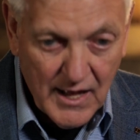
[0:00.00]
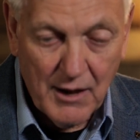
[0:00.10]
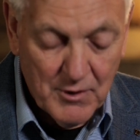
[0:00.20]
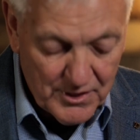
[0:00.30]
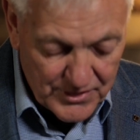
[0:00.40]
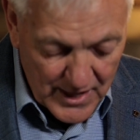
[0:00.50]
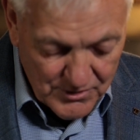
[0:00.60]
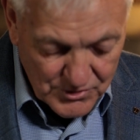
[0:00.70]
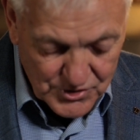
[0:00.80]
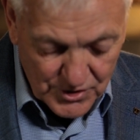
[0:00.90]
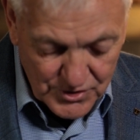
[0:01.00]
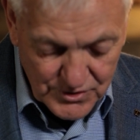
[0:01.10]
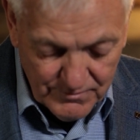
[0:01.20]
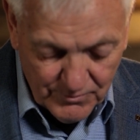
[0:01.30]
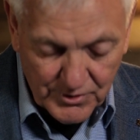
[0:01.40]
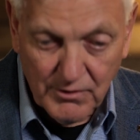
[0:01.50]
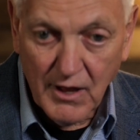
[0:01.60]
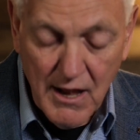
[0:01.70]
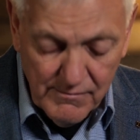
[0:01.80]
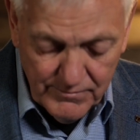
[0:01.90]
I want to thank you, church, for your
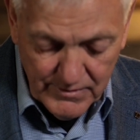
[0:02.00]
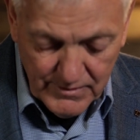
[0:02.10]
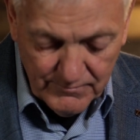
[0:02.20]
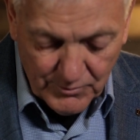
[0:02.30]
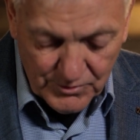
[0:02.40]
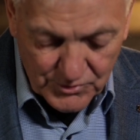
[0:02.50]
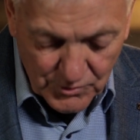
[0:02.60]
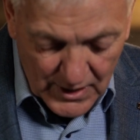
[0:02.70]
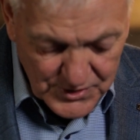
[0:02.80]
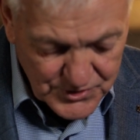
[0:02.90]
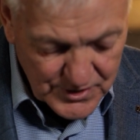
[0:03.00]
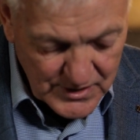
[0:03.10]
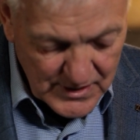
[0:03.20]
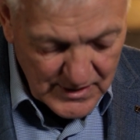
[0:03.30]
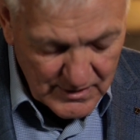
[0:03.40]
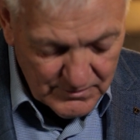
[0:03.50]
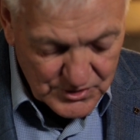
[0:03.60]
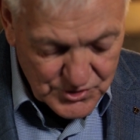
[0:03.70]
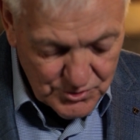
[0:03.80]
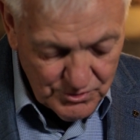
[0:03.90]
love, for your trust.
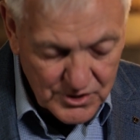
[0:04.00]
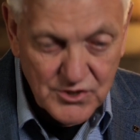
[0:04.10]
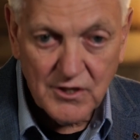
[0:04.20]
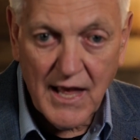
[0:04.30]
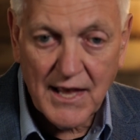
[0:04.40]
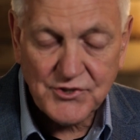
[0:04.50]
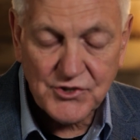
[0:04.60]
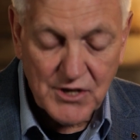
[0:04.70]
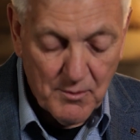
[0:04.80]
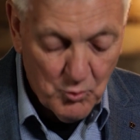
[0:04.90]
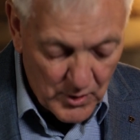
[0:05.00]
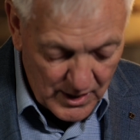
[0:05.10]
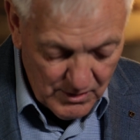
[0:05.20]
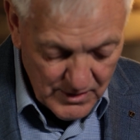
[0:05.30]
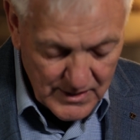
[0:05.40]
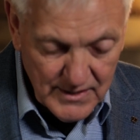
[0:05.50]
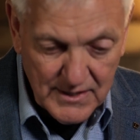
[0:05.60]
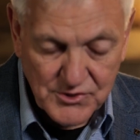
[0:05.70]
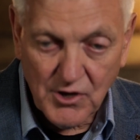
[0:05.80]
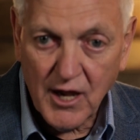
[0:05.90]
Let's do this last step well,
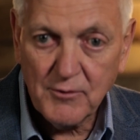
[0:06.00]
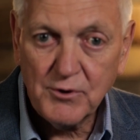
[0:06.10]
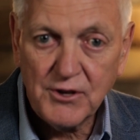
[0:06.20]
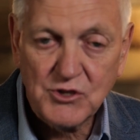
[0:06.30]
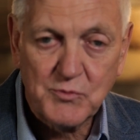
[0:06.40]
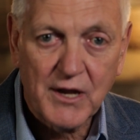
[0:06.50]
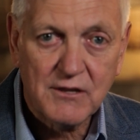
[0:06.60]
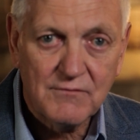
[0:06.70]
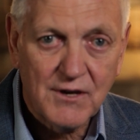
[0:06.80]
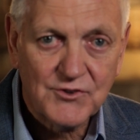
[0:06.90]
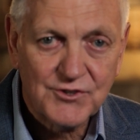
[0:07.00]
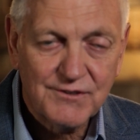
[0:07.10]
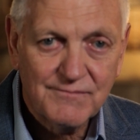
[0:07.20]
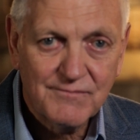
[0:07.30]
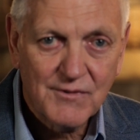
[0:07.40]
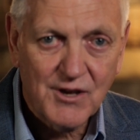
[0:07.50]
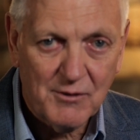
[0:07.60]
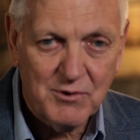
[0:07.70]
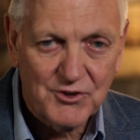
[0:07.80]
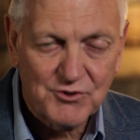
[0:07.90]
as God would expect of us.
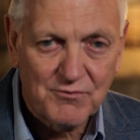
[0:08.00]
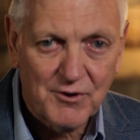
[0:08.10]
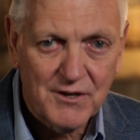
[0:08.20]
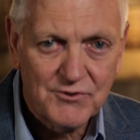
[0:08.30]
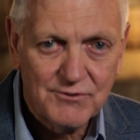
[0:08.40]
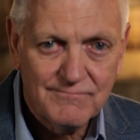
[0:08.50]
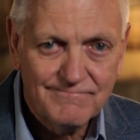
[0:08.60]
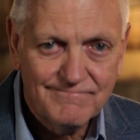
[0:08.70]
God bless you, friends.